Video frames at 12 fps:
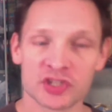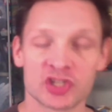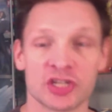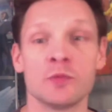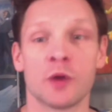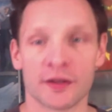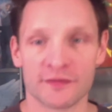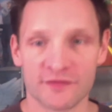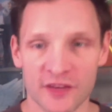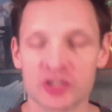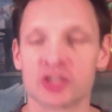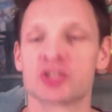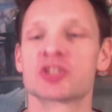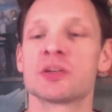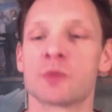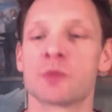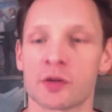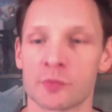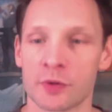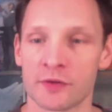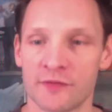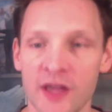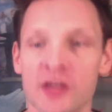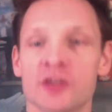She wanted vengeance. She wanted
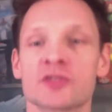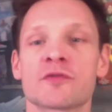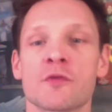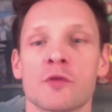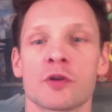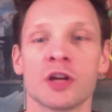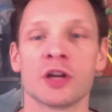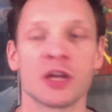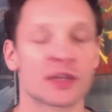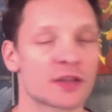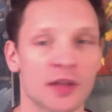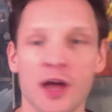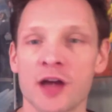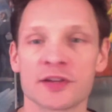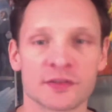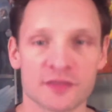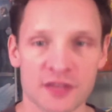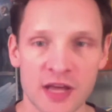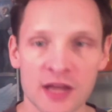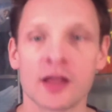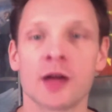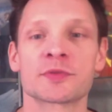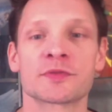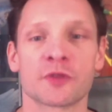revenge for the loss of
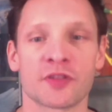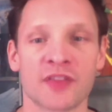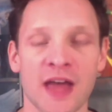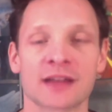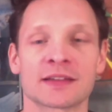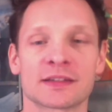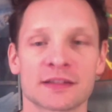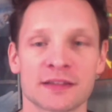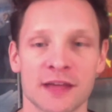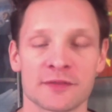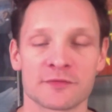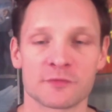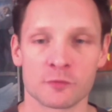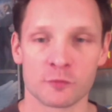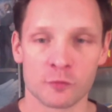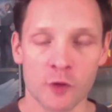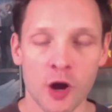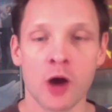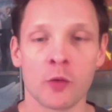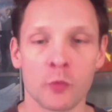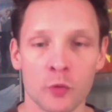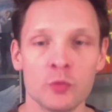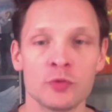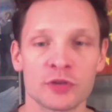Cyclops, for that raw
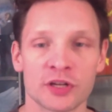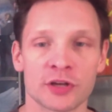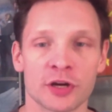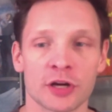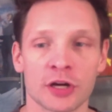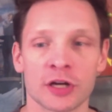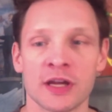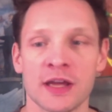wound in her.